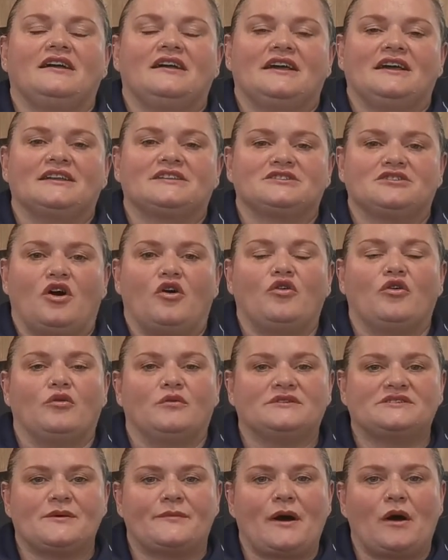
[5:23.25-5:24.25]
It's not
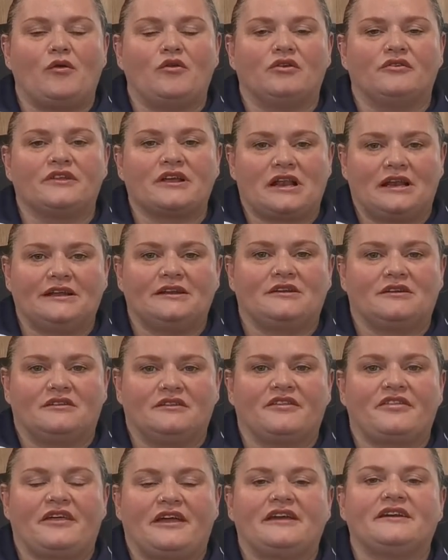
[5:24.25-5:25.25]
always about all the clinical
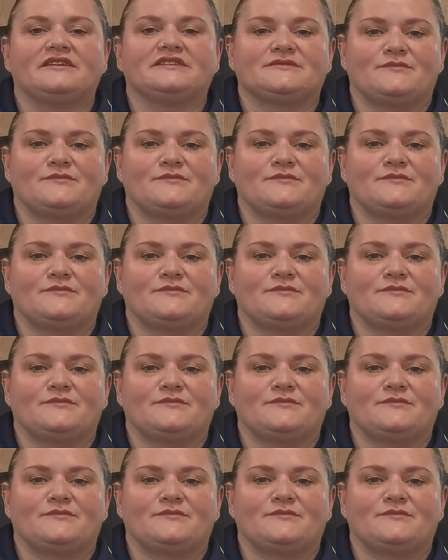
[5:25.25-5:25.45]
things,